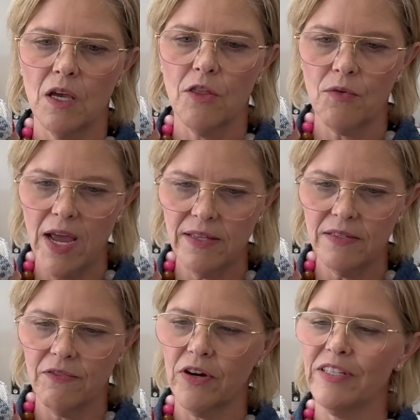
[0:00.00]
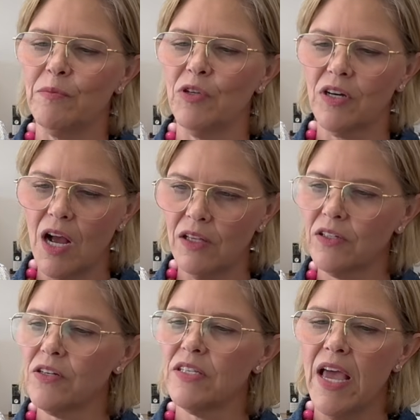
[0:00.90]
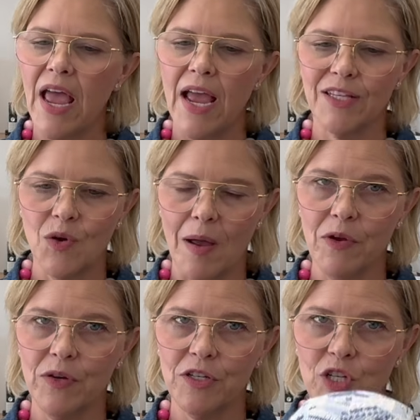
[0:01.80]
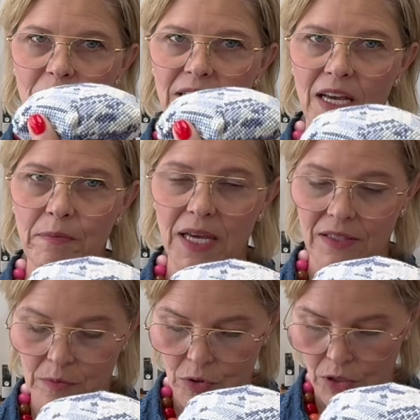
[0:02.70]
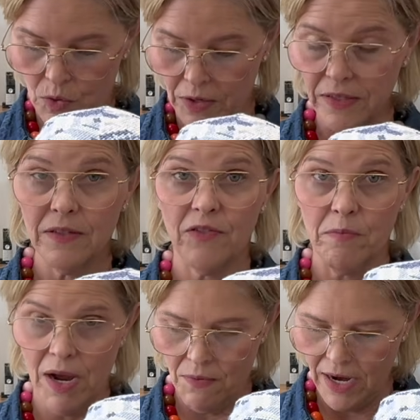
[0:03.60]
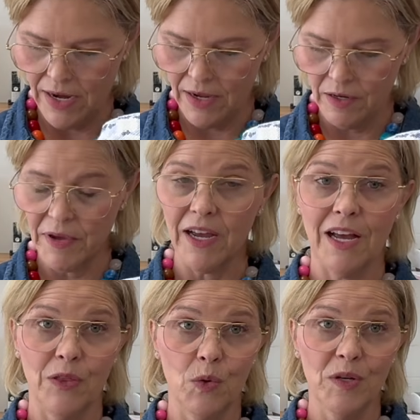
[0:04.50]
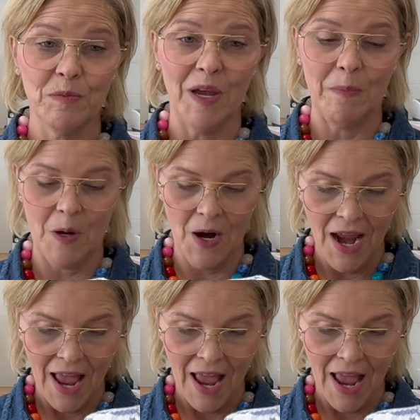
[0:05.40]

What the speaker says: threads, very similar colors. And so I'm going to do my best to put Lauren's from my right hand back on Lauren's paper